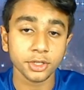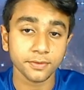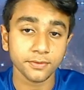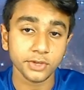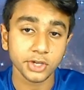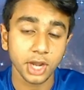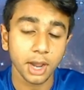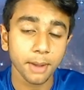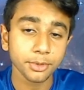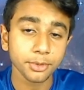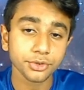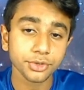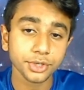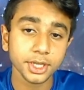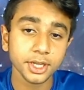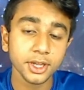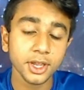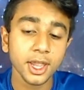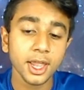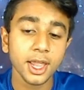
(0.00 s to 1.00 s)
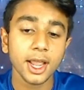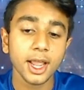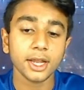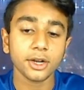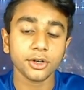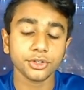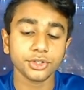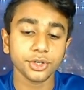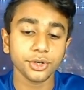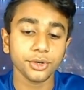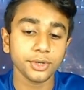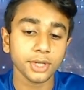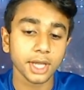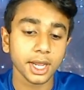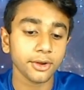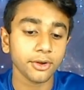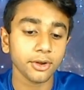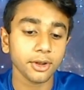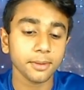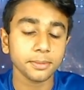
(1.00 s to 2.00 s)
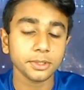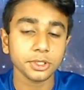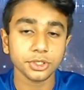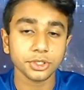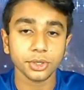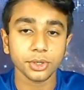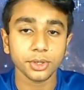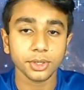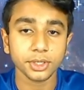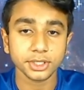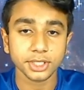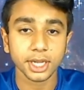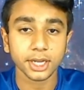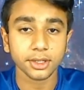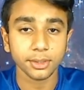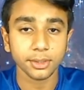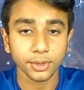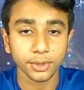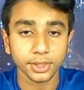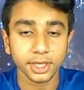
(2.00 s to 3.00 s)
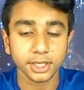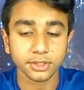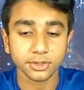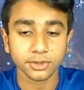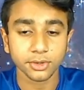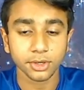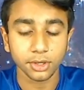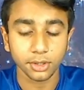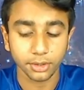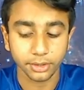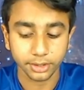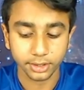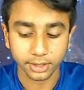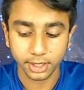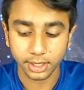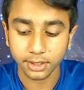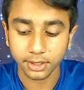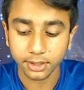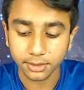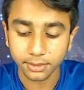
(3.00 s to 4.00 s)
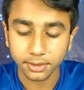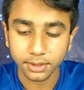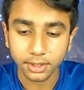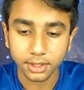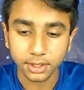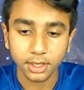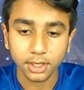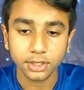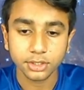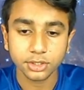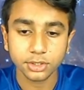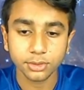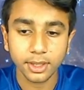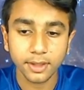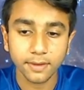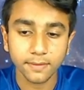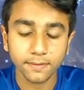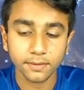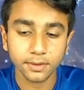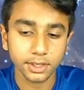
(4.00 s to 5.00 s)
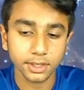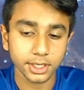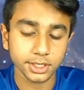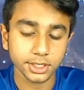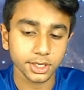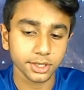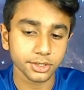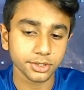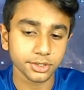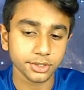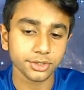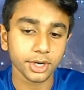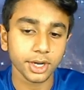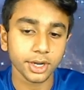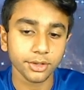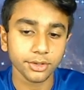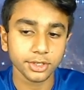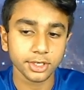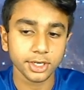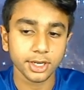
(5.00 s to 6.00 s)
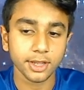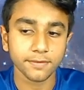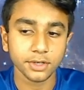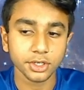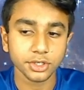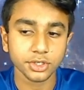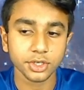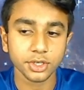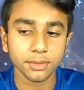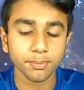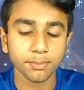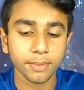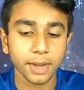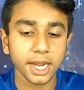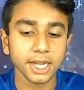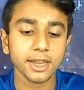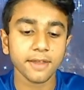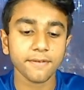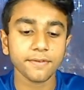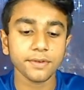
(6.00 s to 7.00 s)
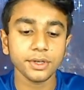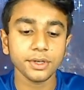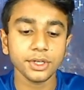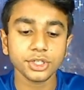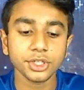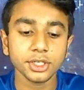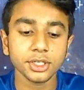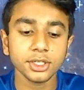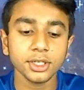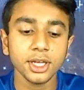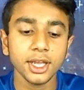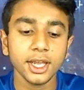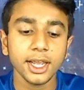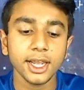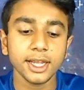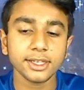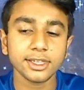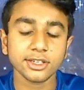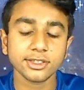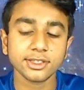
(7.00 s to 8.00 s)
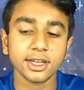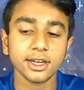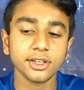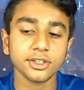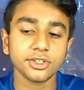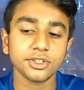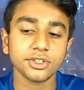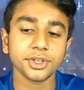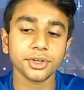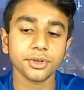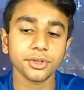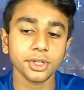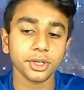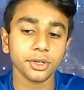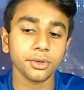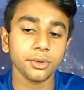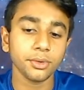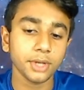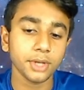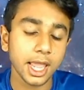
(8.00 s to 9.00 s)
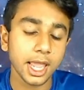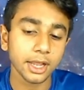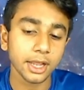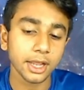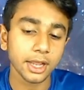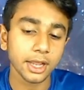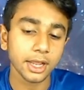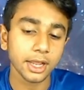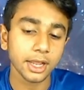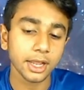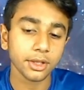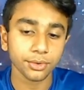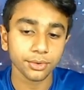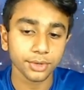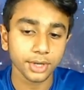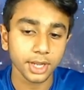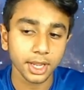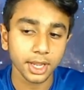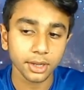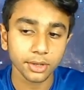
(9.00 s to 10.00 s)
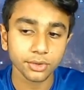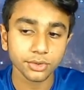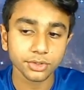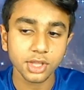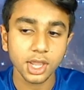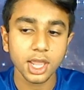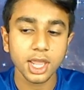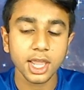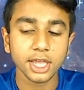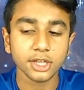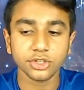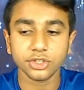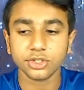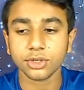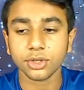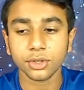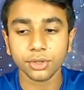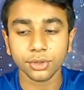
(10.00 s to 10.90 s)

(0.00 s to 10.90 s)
geometry. And I'll show you a diagram to show you exactly what that's going to look like. So we have isosceles triangle, the definition. By definition, it does not necessarily include incongruent angles. It just